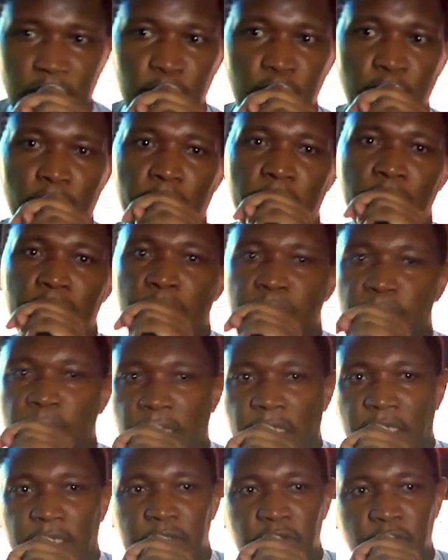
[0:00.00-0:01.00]
your web
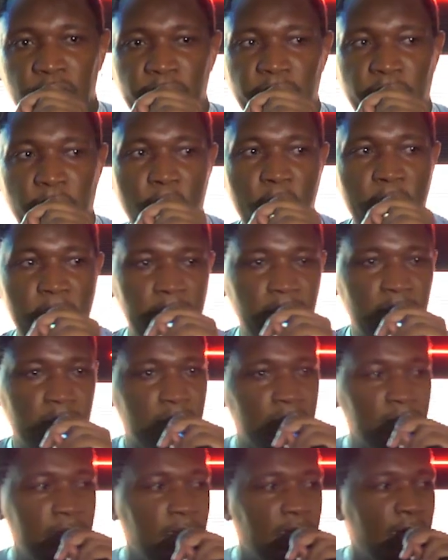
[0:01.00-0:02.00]
application
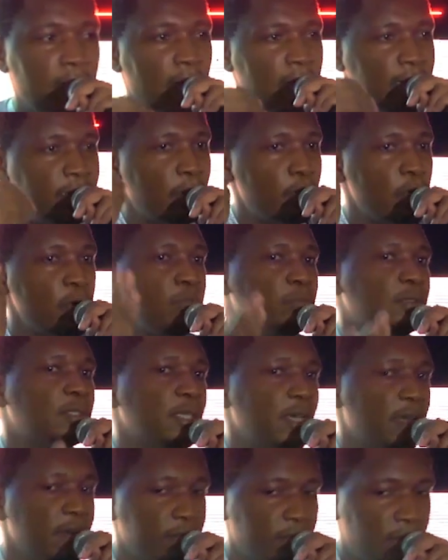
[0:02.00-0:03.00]
requires and the web
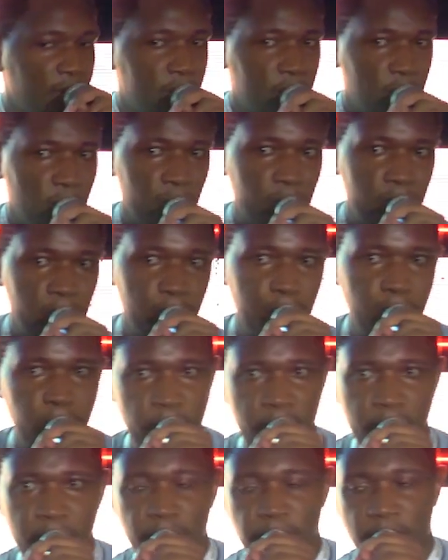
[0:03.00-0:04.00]
server that your
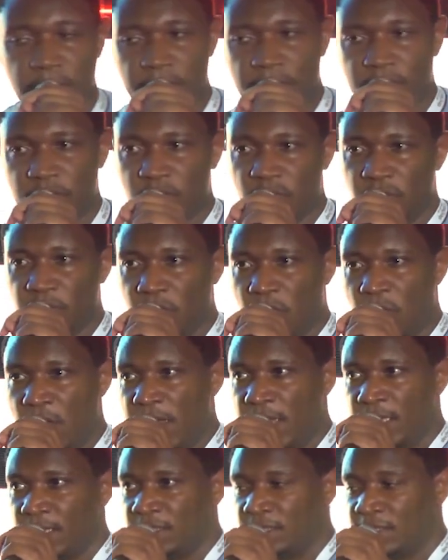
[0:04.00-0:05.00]
web application
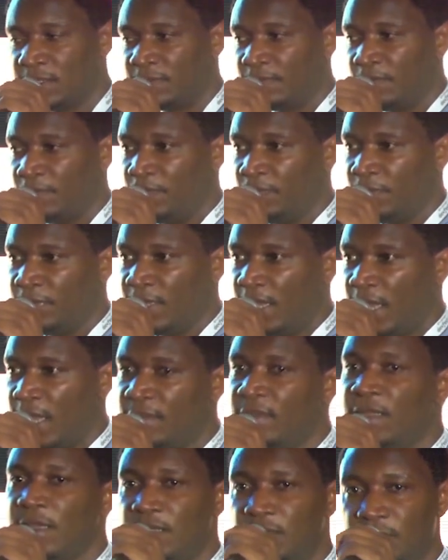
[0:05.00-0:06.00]
requires.
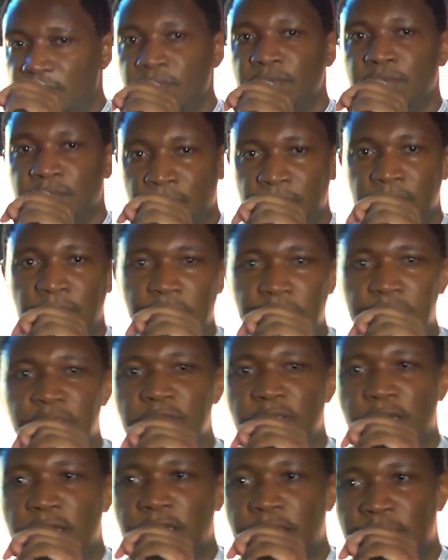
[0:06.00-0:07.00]
And then it's
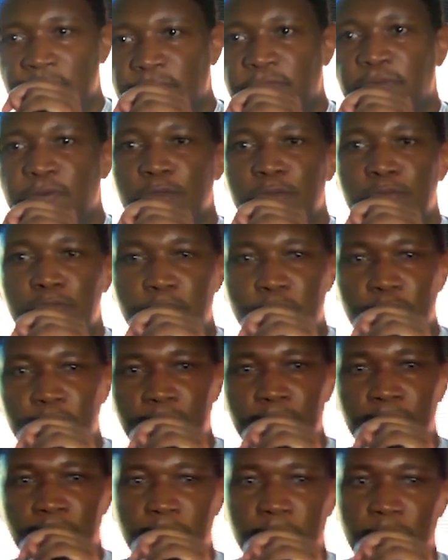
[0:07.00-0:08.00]
running
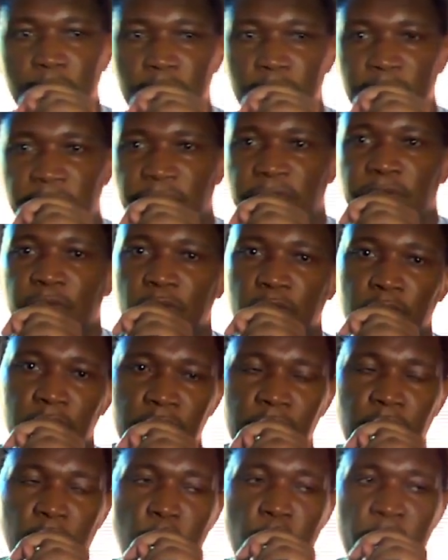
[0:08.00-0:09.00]
full-blown, full
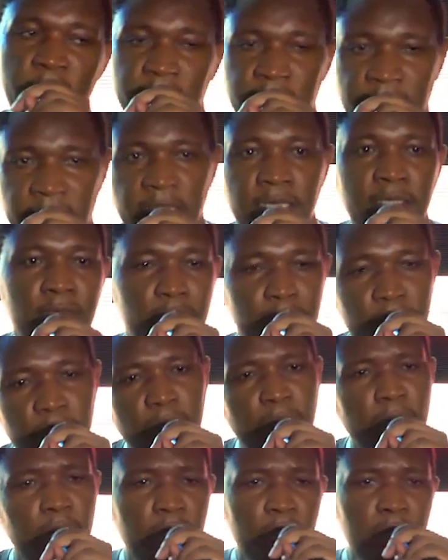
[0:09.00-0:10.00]
OS. And
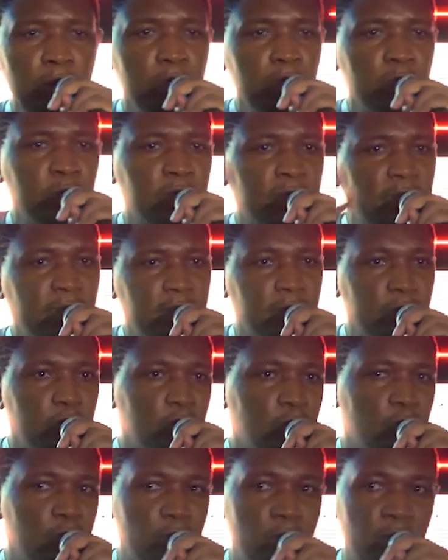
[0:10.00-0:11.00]
mostly it
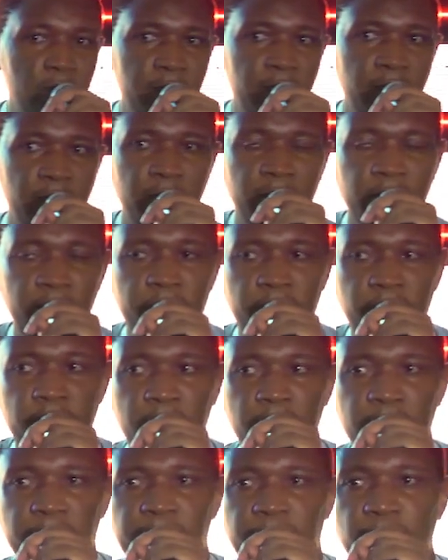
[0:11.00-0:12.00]
used to be,
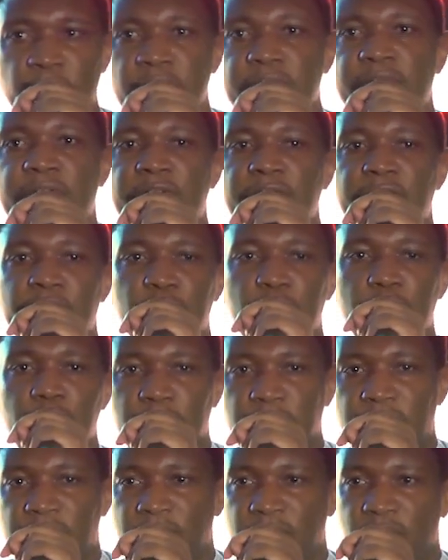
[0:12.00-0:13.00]
for every virtual
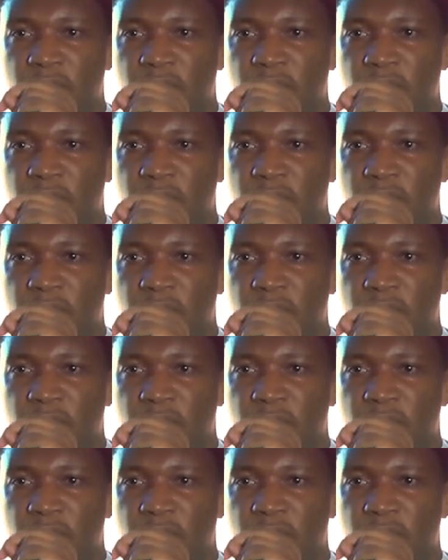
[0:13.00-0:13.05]
machine,